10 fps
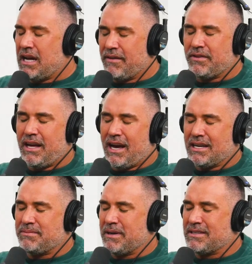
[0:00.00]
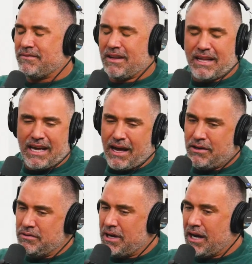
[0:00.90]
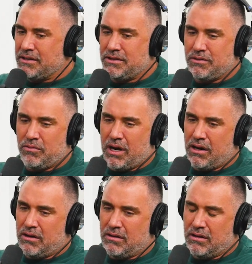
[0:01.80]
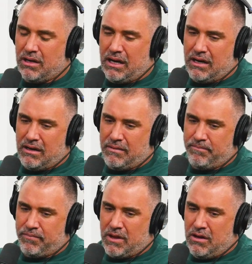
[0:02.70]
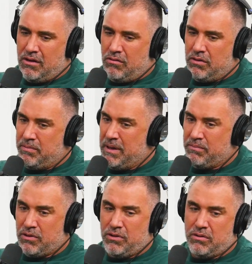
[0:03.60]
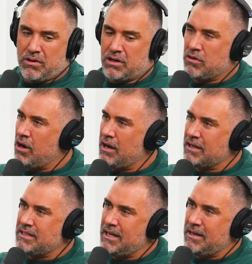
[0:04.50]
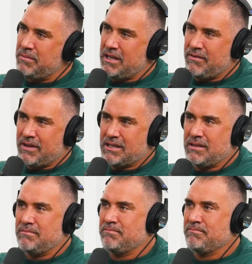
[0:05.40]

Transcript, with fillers: definitely aspects of life. Like I do not do well um, with people who are in a chronic state of being a victim.